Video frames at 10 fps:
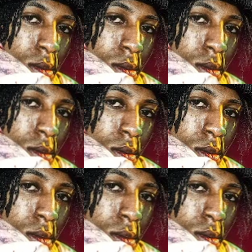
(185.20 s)

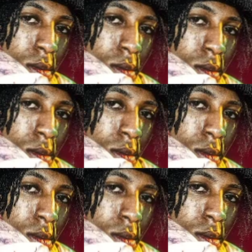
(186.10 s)

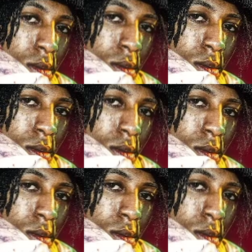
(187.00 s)

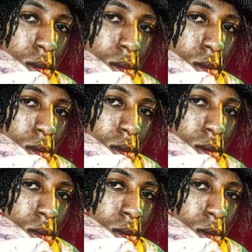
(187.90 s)

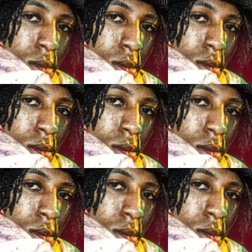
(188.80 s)

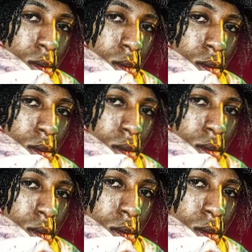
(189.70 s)
This person isn't speaking.